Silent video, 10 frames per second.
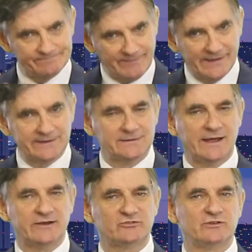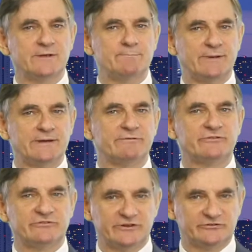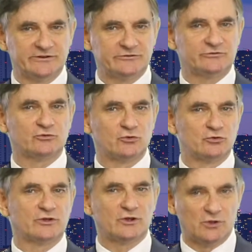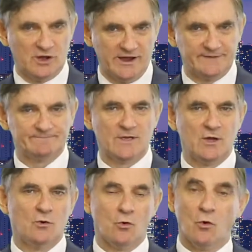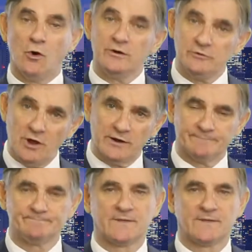they can actually be of assistance to the client or not.